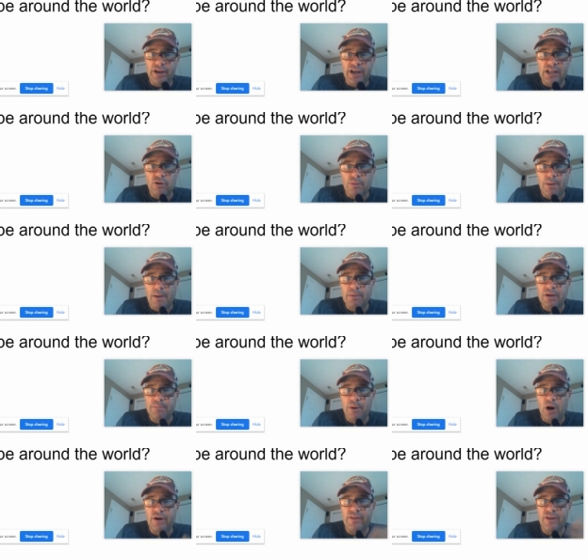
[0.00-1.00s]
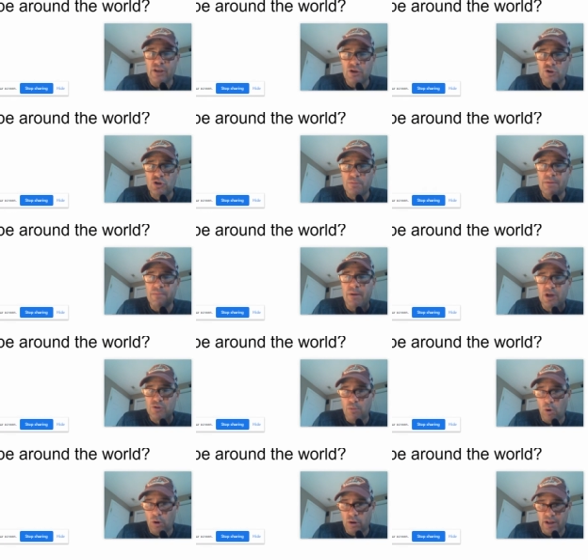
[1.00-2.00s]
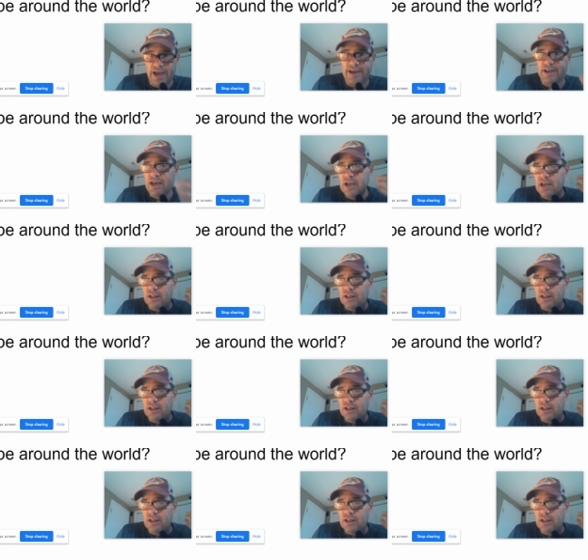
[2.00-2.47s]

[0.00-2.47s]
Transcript: and the Republican Party that used to be much more like